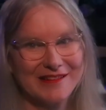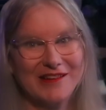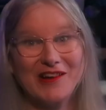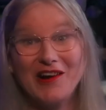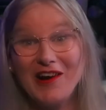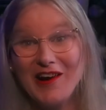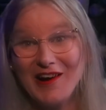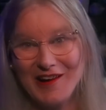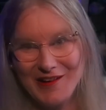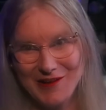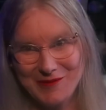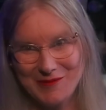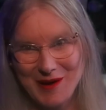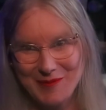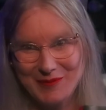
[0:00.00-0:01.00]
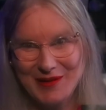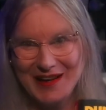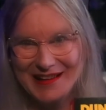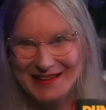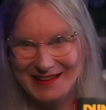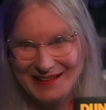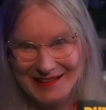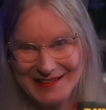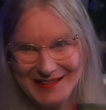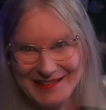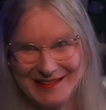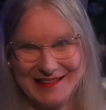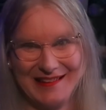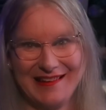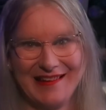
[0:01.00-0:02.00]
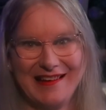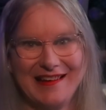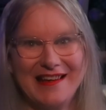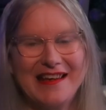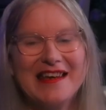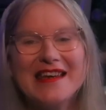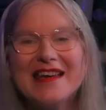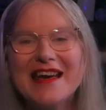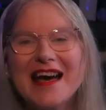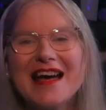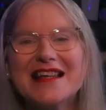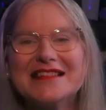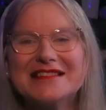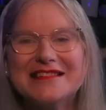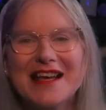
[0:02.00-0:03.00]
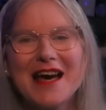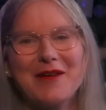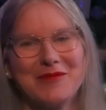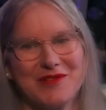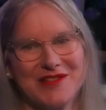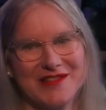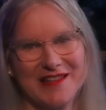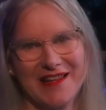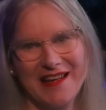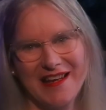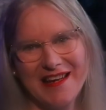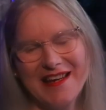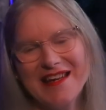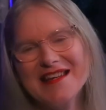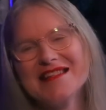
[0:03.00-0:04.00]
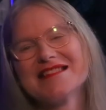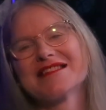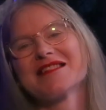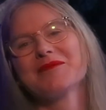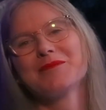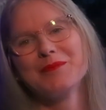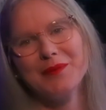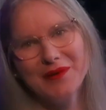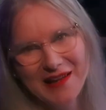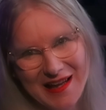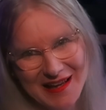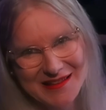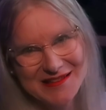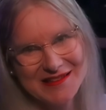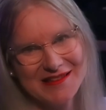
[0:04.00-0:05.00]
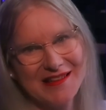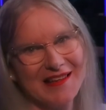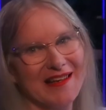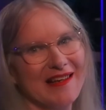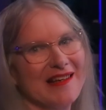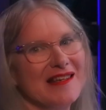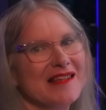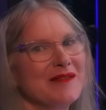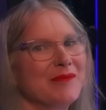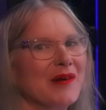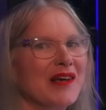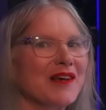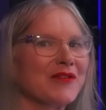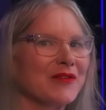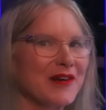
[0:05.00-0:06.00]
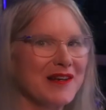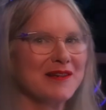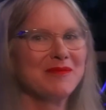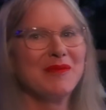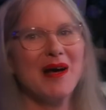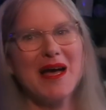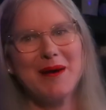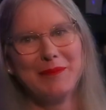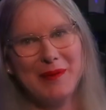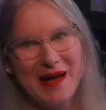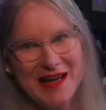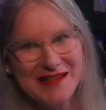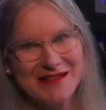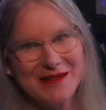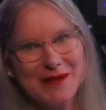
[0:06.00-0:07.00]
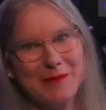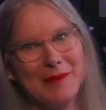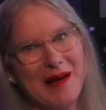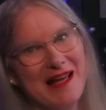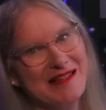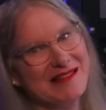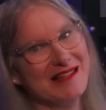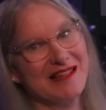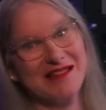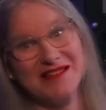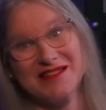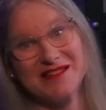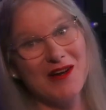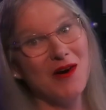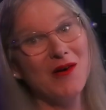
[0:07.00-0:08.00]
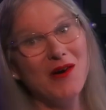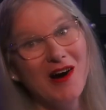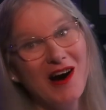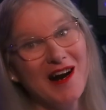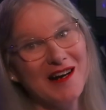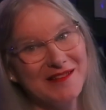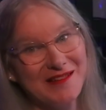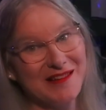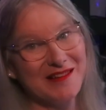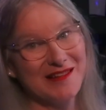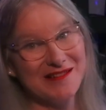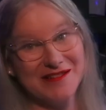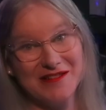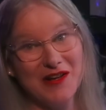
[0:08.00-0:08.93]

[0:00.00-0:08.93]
Carl, my buddy, he has depths. He's complex. He's being written by a pantser pantsing so hard that there's